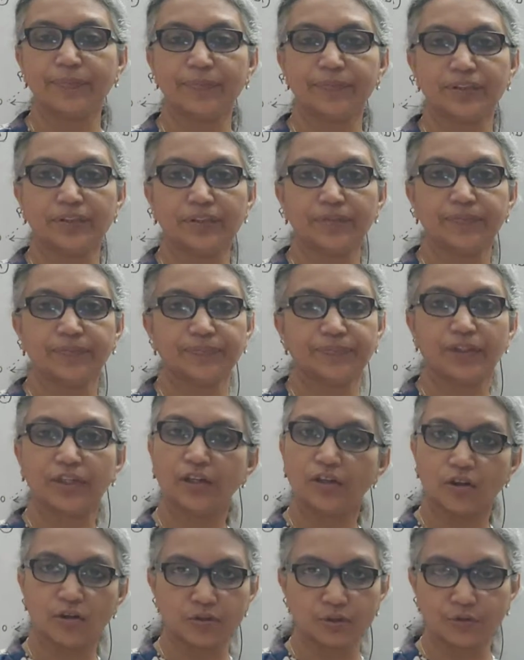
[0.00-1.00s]
chapter,
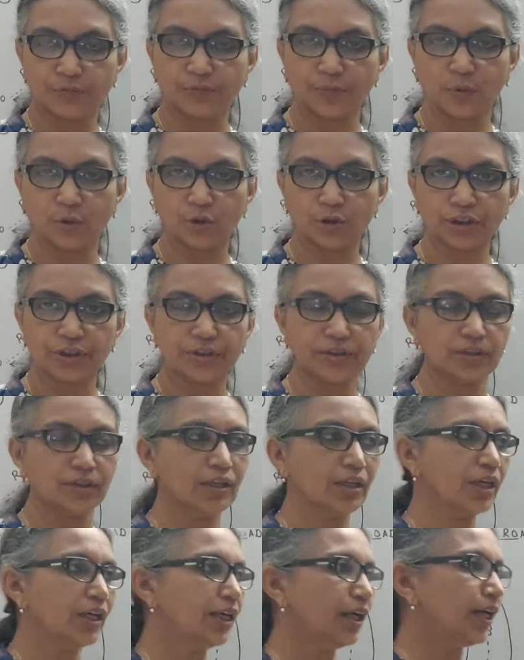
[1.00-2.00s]
laws of motion.
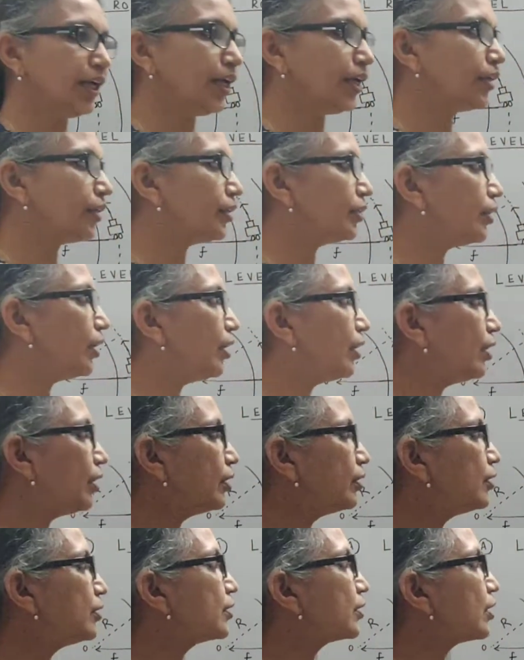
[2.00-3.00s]
And
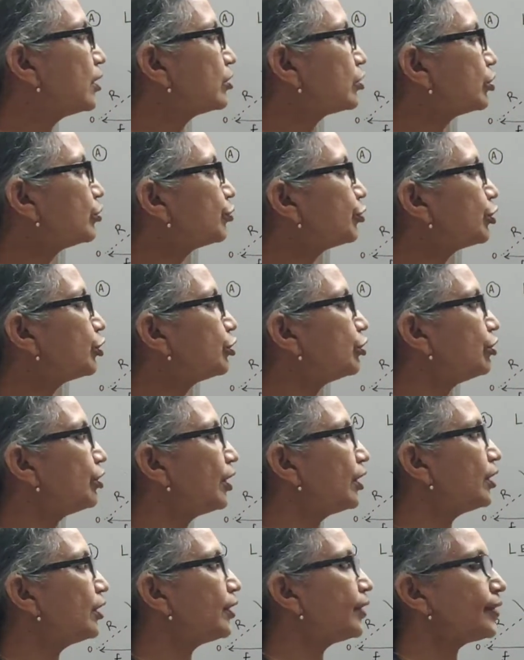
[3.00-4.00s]
our discussion for
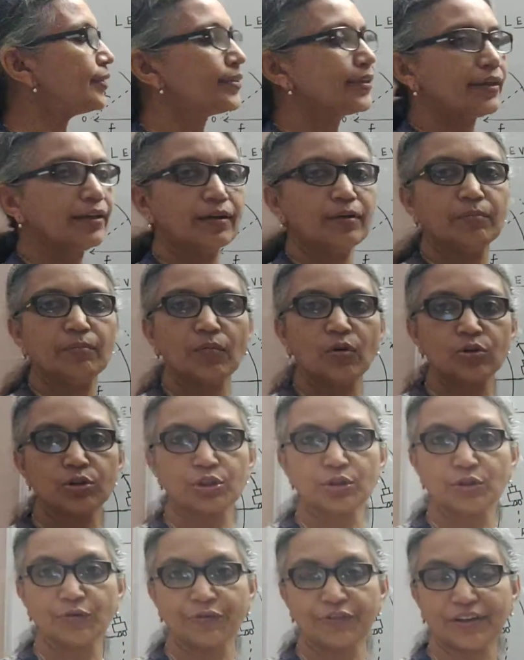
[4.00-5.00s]
today is
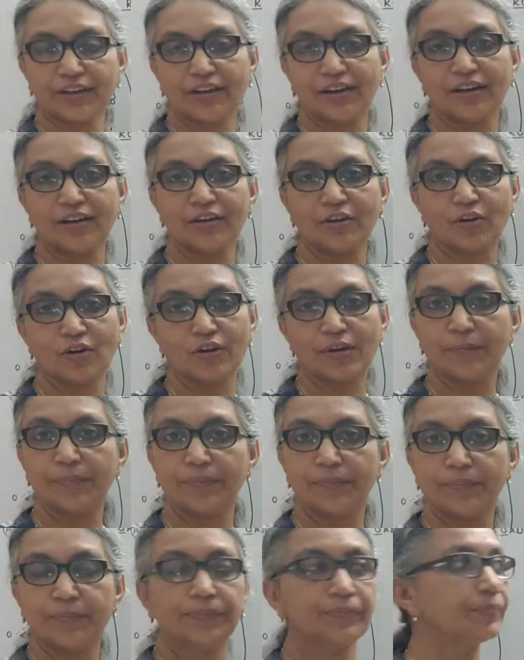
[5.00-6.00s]
motion of a car on
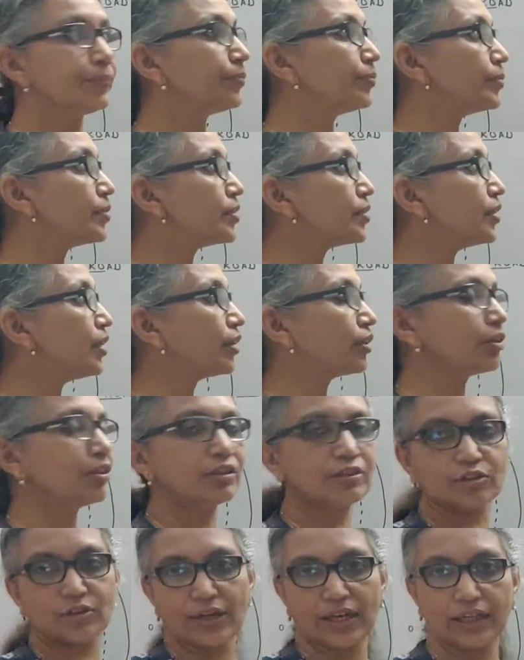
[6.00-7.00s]
a
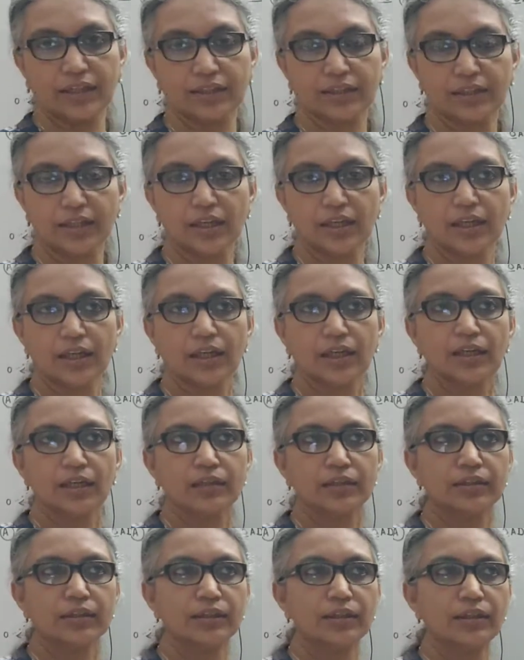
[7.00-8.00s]
circular track.
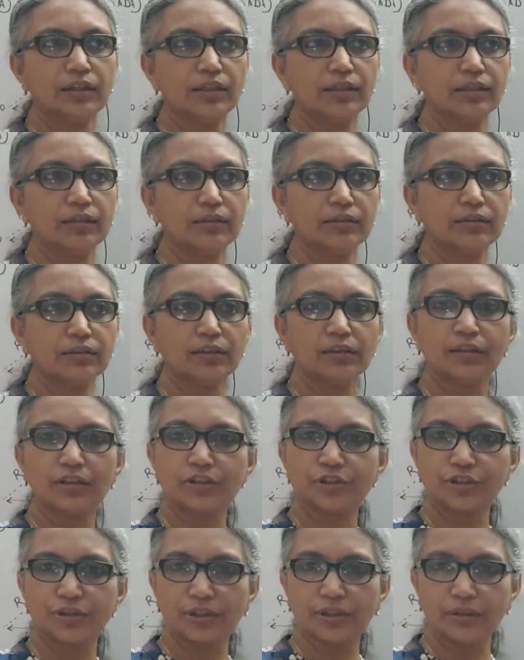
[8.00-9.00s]
The
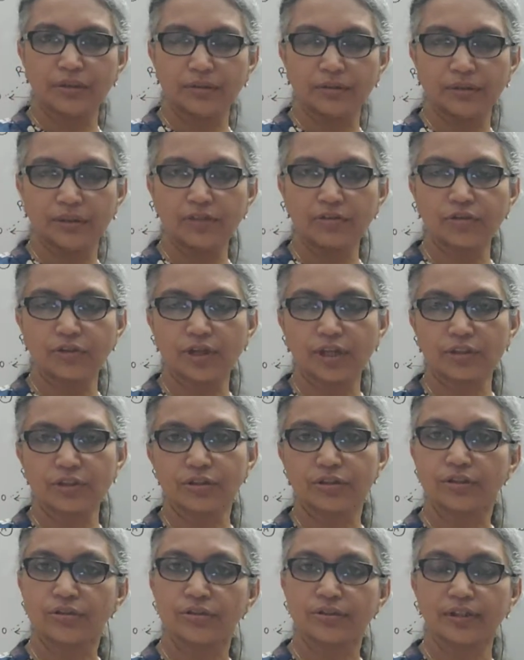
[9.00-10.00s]
initial
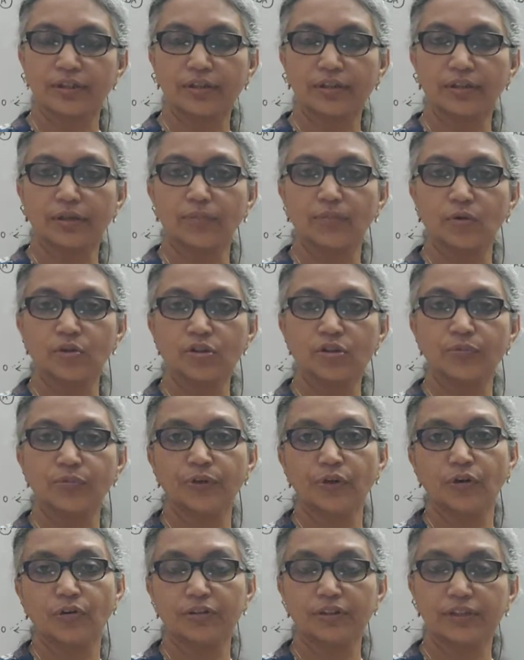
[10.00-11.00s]
introduction to circular
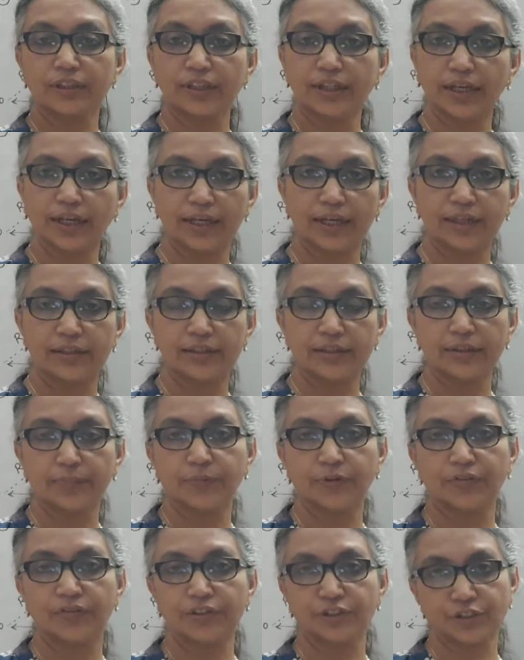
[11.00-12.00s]
motion we already had in
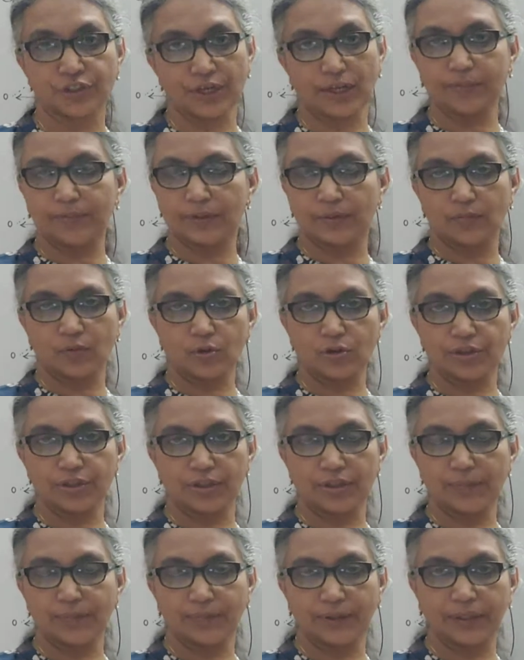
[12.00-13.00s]
the previous chapter,
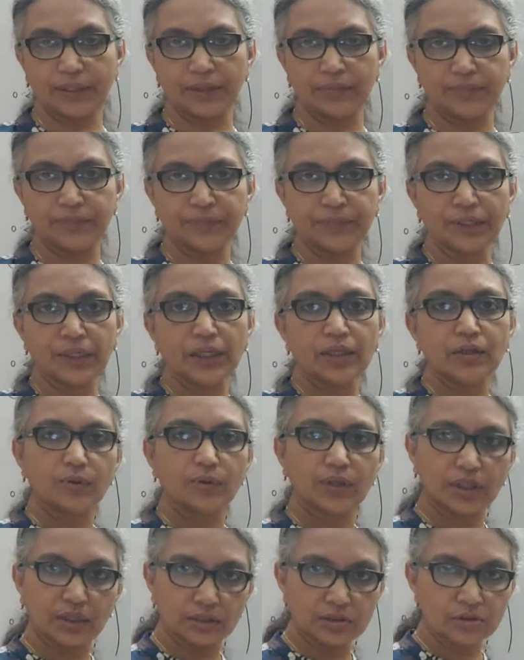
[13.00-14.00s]
motion in a plane.
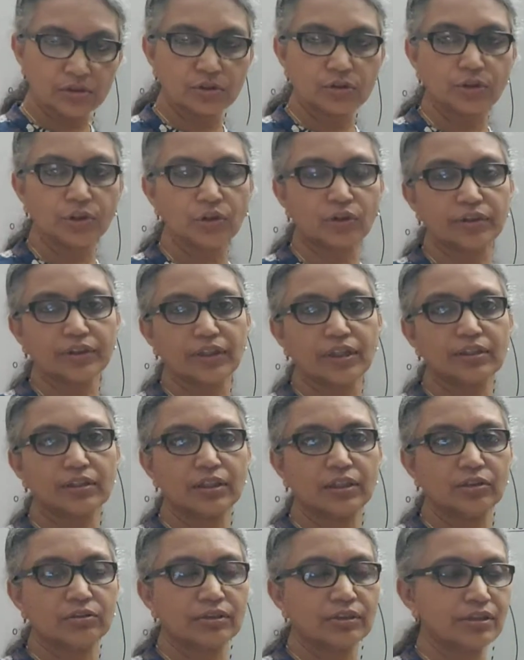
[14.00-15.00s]
We're continuing on
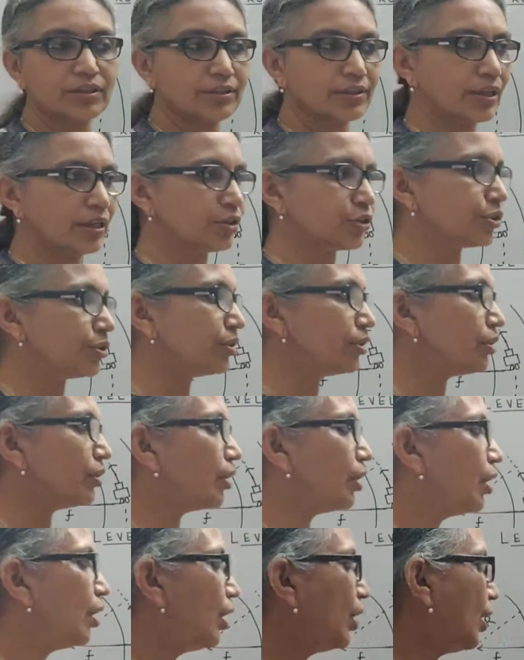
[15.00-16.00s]
that discussion.
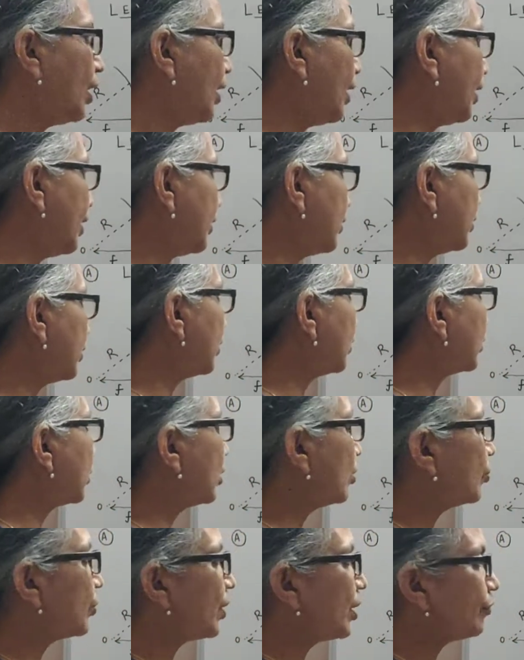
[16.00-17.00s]
And
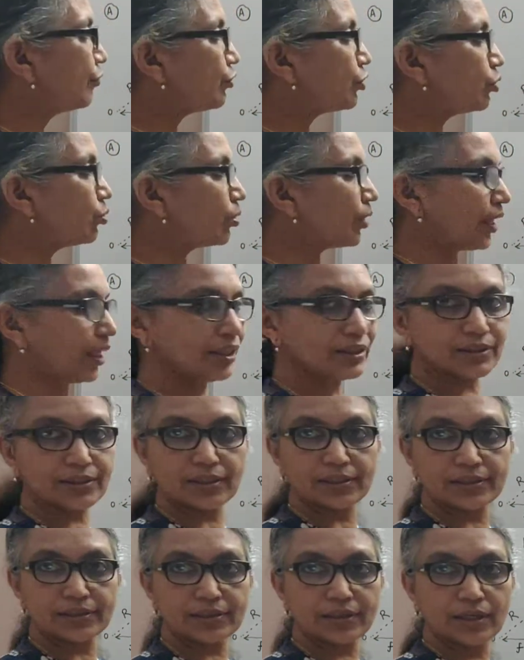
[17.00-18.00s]
here we have two
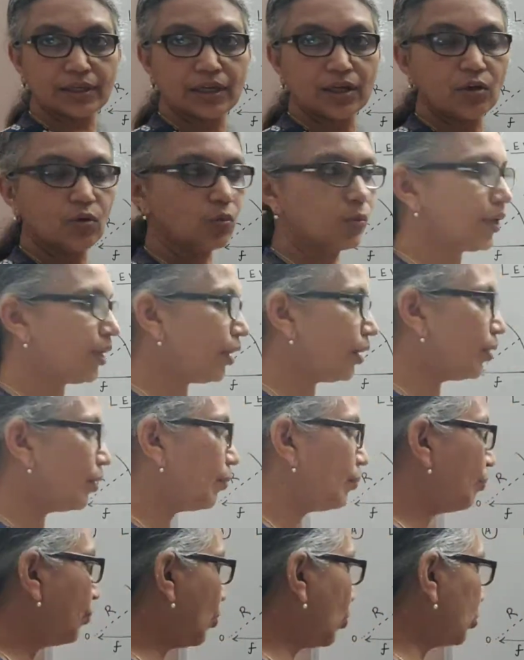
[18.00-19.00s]
cases
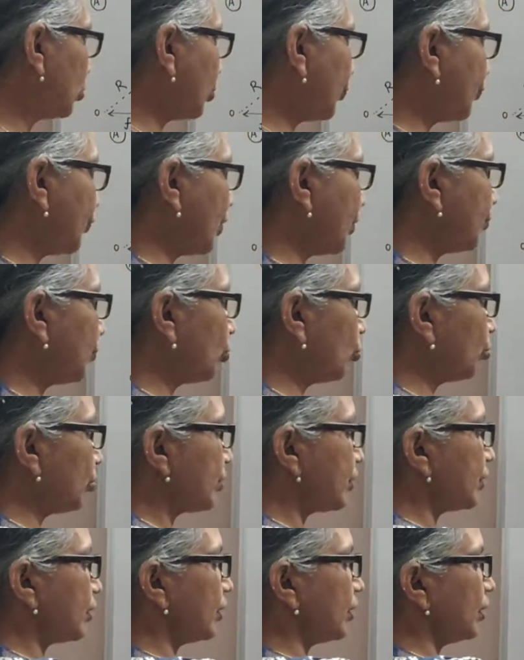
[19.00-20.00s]
where both of them you
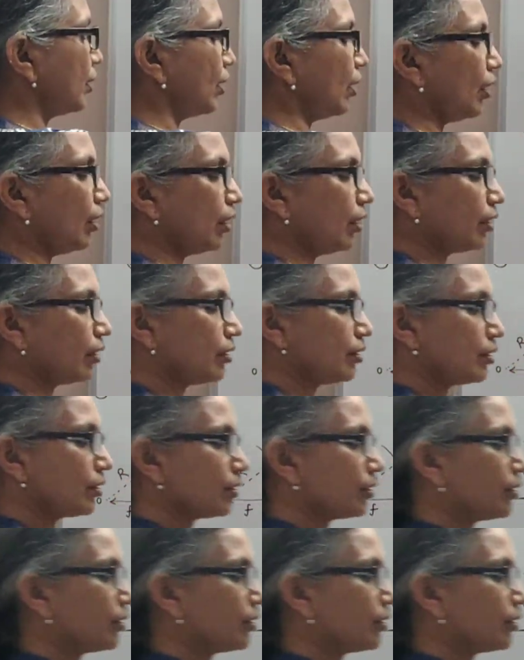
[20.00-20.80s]
will see are